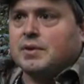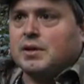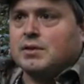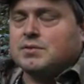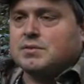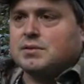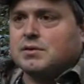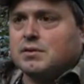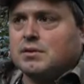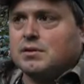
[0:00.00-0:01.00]
It's
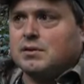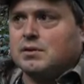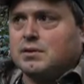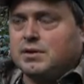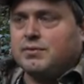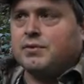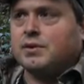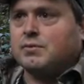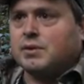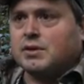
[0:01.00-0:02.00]

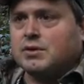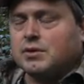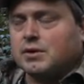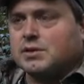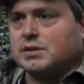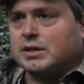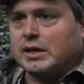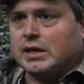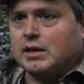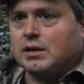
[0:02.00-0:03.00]
different with cougars in
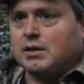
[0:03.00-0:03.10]
that